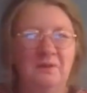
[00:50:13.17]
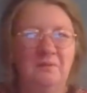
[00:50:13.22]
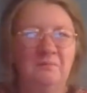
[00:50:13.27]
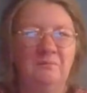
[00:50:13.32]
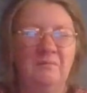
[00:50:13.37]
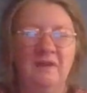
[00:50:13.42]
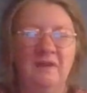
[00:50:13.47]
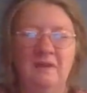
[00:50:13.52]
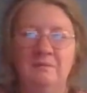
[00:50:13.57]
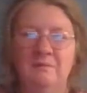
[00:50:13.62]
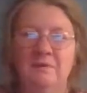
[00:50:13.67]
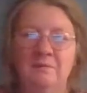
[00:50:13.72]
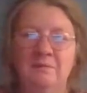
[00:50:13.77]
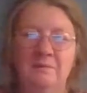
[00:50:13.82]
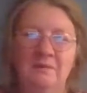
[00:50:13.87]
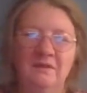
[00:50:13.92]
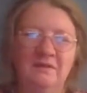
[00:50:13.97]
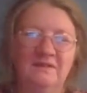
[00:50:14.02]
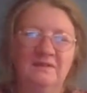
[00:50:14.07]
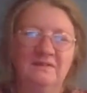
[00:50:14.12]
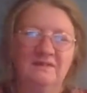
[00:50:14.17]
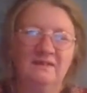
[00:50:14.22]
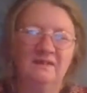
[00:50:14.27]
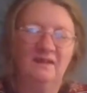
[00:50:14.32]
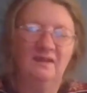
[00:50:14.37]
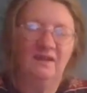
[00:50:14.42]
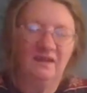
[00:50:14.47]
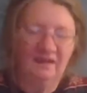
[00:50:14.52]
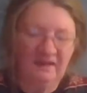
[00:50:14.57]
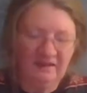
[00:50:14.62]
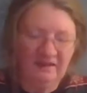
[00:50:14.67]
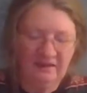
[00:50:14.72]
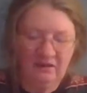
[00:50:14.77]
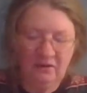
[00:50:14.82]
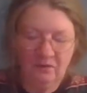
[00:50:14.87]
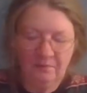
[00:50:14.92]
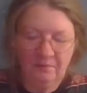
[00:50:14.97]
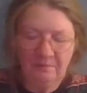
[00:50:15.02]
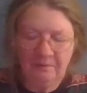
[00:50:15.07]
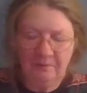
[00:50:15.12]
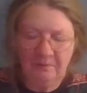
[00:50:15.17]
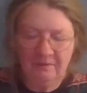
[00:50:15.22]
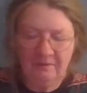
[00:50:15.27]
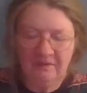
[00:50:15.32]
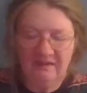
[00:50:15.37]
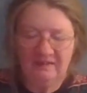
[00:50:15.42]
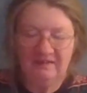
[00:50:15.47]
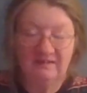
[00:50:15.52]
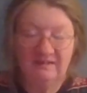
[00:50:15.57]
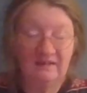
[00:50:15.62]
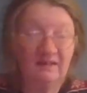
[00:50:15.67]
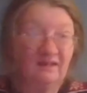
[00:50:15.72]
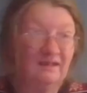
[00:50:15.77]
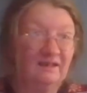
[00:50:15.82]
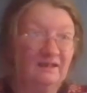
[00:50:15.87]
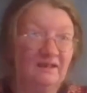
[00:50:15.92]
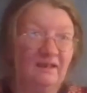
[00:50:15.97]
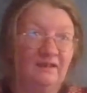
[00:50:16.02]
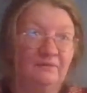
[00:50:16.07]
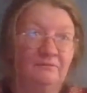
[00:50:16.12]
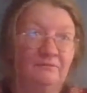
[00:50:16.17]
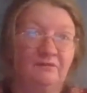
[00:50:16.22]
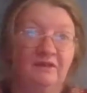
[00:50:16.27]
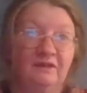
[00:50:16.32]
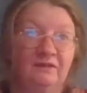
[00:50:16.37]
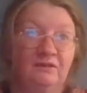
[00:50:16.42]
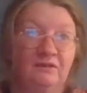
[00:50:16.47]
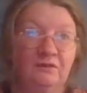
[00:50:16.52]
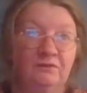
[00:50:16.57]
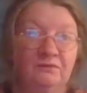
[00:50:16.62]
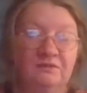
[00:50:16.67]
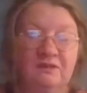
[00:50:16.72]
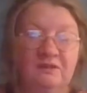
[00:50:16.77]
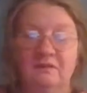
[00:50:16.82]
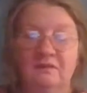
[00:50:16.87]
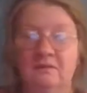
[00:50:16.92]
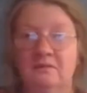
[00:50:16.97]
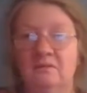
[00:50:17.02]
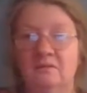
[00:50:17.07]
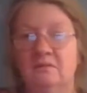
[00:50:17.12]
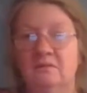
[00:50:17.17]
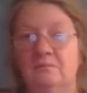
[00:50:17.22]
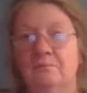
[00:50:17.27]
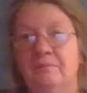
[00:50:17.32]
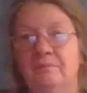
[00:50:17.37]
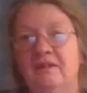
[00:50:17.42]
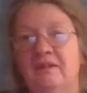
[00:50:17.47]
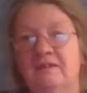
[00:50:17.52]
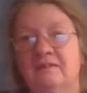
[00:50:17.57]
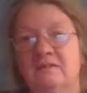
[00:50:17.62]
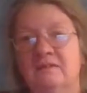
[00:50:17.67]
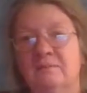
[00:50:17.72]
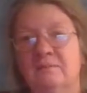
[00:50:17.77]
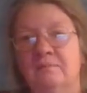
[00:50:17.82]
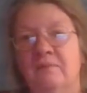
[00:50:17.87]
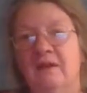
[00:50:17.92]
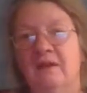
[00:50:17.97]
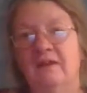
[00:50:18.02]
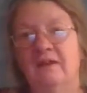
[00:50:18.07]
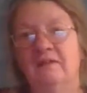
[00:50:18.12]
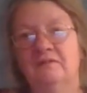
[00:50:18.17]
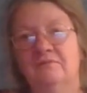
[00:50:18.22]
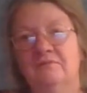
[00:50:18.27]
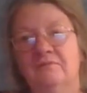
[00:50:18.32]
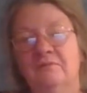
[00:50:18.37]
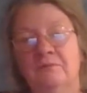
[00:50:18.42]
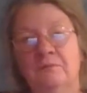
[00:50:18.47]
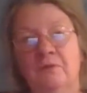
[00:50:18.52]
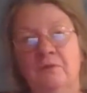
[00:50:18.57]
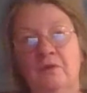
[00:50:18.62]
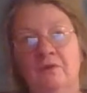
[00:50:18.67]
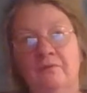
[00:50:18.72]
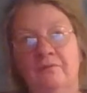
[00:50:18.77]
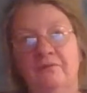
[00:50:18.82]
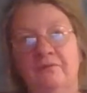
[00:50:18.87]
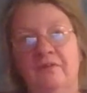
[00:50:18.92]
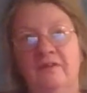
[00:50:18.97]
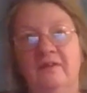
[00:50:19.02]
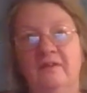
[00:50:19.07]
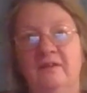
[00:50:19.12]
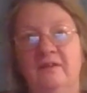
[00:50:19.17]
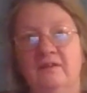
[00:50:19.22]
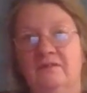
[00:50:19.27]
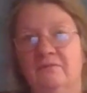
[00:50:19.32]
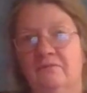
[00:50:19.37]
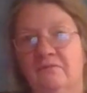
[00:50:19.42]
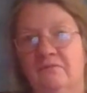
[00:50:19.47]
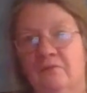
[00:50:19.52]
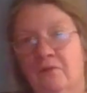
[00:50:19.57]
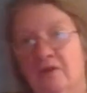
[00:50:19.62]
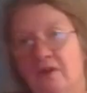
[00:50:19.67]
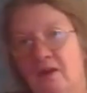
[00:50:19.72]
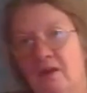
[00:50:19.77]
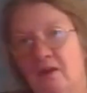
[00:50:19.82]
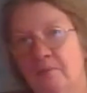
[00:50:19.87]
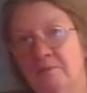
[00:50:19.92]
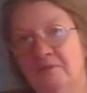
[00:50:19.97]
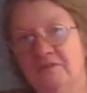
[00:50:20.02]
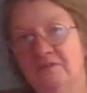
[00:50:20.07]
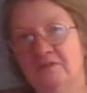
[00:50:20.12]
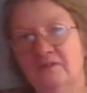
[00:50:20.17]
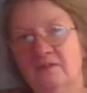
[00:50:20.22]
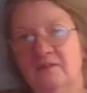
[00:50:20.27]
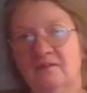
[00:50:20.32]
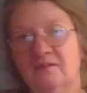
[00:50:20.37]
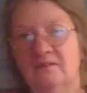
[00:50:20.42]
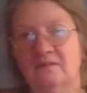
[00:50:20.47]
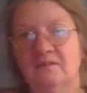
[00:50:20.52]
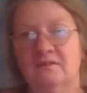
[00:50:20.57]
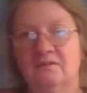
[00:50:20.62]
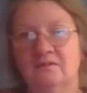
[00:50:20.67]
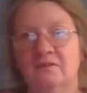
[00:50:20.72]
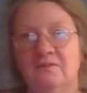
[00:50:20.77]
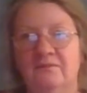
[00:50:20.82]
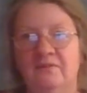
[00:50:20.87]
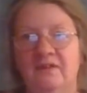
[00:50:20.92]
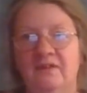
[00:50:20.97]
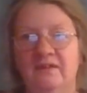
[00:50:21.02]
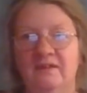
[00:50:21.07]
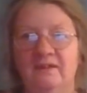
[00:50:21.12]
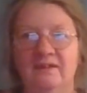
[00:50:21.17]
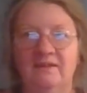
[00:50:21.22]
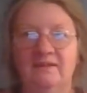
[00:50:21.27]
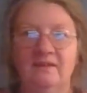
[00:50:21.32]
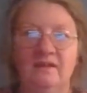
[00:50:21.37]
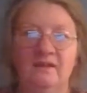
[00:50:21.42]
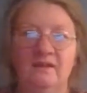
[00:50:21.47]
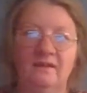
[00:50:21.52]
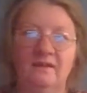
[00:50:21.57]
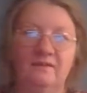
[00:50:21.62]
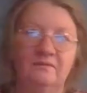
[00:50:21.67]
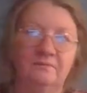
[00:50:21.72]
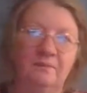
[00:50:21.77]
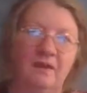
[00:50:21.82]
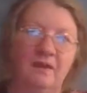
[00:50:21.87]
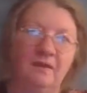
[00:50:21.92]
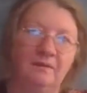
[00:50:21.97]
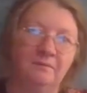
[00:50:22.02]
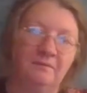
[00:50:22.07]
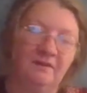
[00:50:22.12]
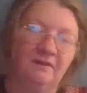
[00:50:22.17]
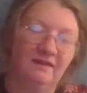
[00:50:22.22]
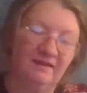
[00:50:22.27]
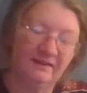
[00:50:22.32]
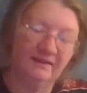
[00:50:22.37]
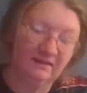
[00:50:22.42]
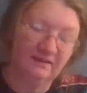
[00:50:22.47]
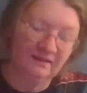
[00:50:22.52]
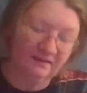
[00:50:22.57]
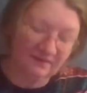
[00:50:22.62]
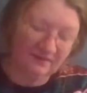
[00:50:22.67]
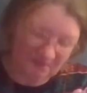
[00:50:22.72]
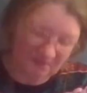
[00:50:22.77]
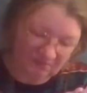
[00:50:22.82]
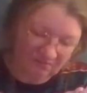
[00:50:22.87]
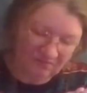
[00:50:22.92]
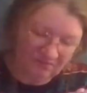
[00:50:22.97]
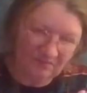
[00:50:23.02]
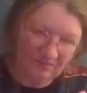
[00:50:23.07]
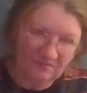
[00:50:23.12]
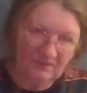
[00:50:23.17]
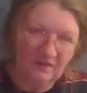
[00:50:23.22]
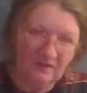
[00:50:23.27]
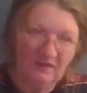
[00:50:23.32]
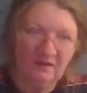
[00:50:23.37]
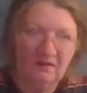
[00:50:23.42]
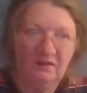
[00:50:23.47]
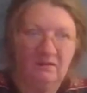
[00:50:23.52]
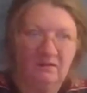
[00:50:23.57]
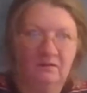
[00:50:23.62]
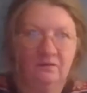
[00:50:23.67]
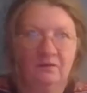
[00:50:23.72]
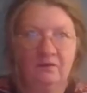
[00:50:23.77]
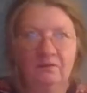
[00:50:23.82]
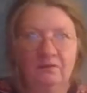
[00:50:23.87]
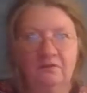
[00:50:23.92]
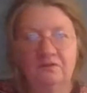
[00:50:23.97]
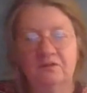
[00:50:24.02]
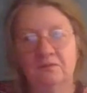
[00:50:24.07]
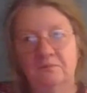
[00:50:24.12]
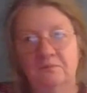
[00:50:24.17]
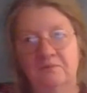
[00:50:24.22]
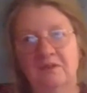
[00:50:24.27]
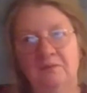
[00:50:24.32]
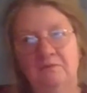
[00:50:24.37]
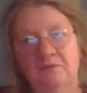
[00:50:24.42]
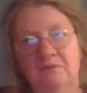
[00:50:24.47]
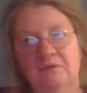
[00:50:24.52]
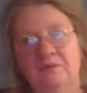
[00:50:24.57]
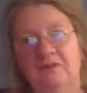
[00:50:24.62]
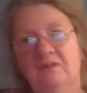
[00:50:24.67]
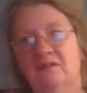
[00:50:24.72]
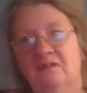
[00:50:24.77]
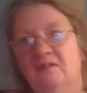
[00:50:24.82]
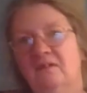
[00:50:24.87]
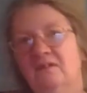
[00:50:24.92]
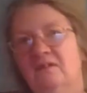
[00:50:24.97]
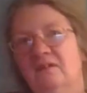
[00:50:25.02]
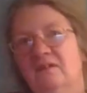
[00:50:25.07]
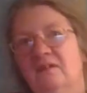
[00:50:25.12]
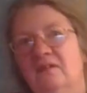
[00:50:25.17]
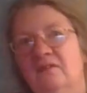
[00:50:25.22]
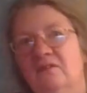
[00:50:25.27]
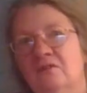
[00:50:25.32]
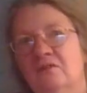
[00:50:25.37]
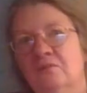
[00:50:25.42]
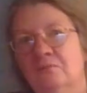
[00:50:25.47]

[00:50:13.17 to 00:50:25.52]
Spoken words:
maybe, because I know people are reusing plastic bags from coffee and for garbage and stuff like that. I'm like, sometimes you can get too